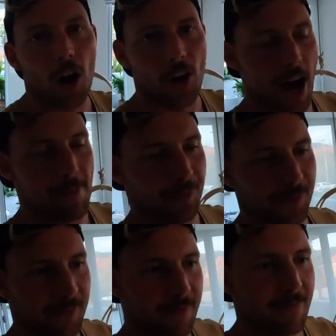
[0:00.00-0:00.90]
right,
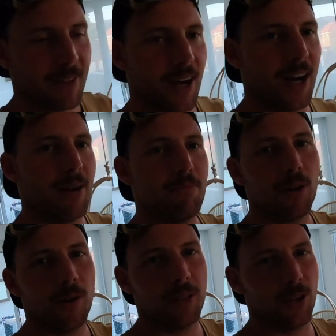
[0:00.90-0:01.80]
I'm
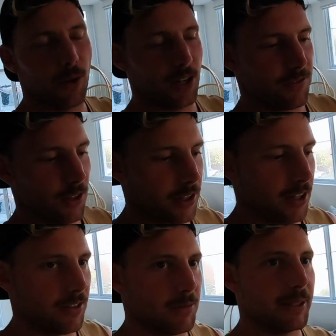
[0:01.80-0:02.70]
probably the worst vlogger
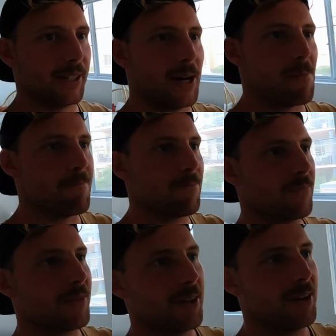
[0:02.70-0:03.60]
ever, but
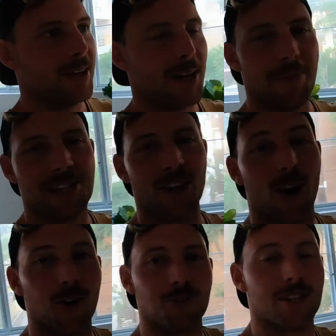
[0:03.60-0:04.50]
I missed the
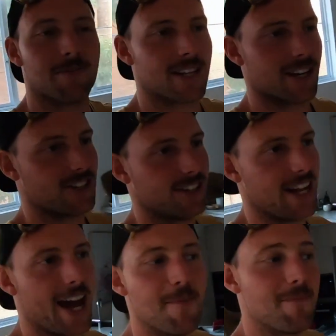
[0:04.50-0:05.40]
whole gym session
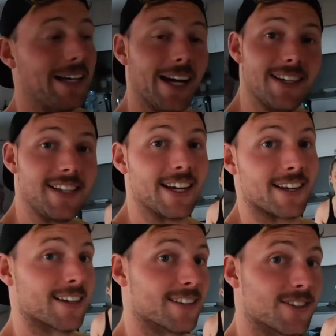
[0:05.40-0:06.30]
and me
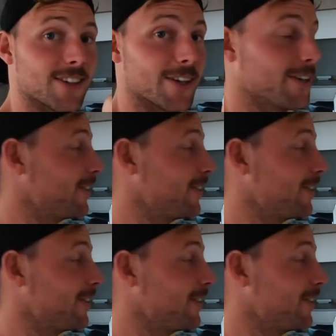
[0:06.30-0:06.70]
eating. So